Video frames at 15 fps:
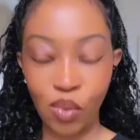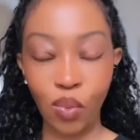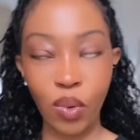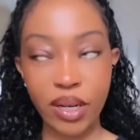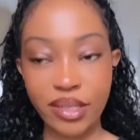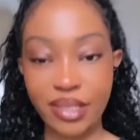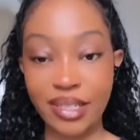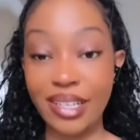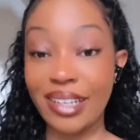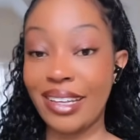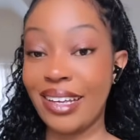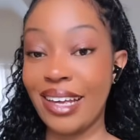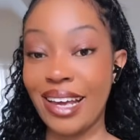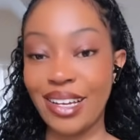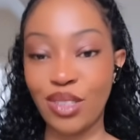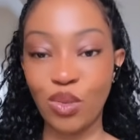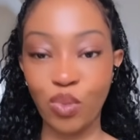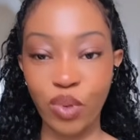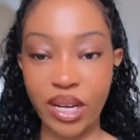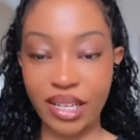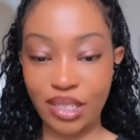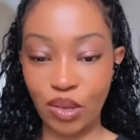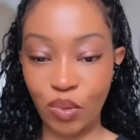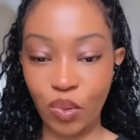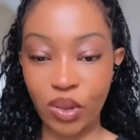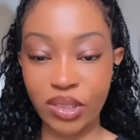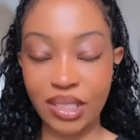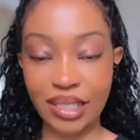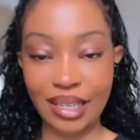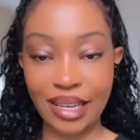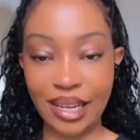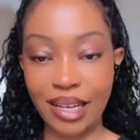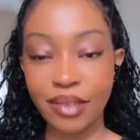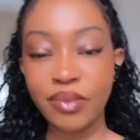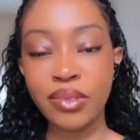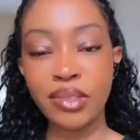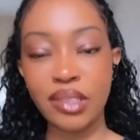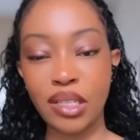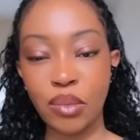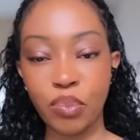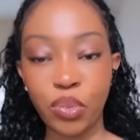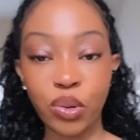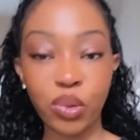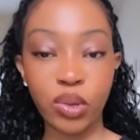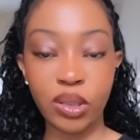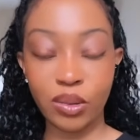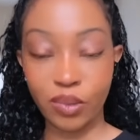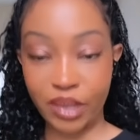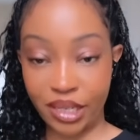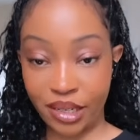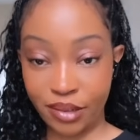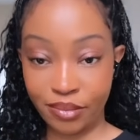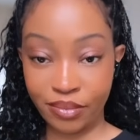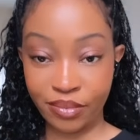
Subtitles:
once they get where they want to get, they pull away.